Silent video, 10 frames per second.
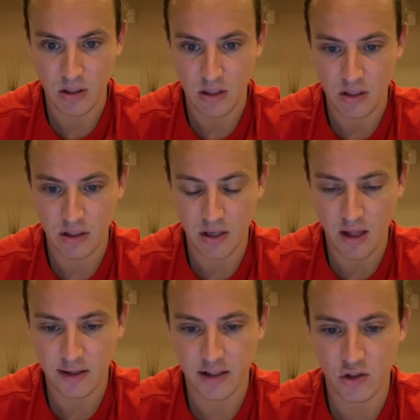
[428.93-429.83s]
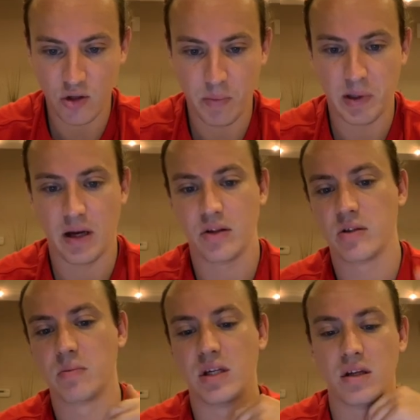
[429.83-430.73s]
Nothing jumping out
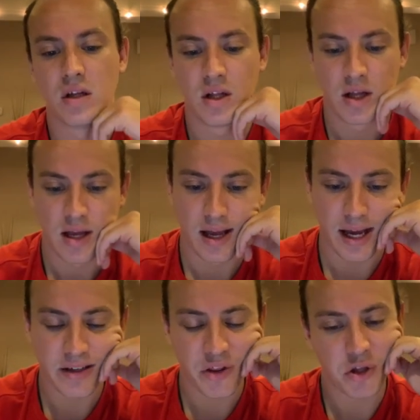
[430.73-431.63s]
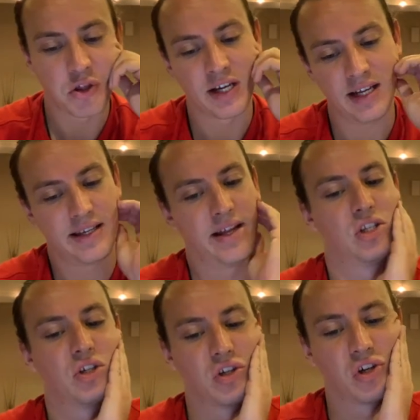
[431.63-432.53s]
to me. Another thing I tend
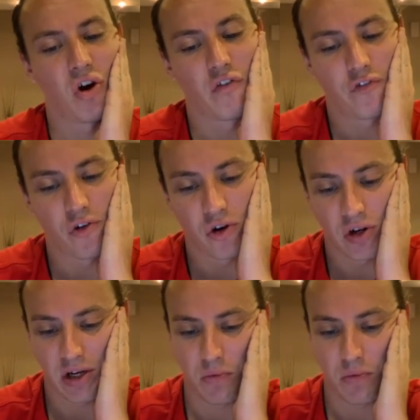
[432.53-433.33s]
to go for,